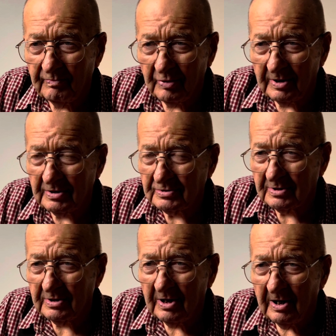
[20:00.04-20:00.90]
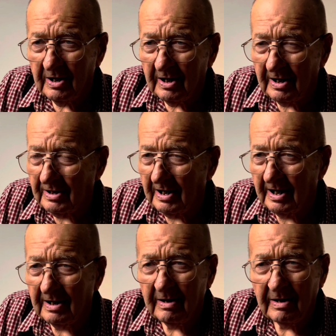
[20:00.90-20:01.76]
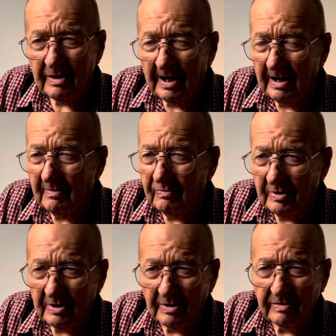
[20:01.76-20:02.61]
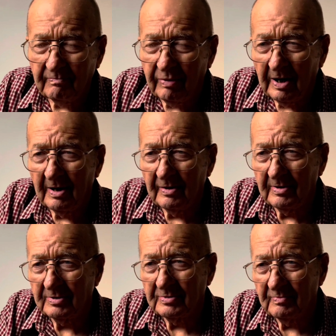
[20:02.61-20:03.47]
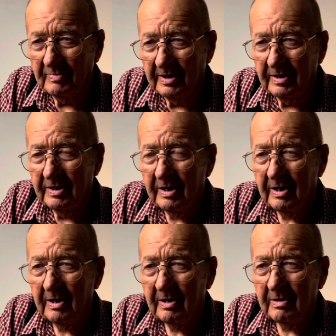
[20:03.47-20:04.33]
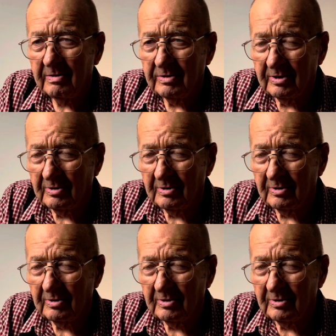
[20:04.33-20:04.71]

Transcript: prison. And that really bothers me, you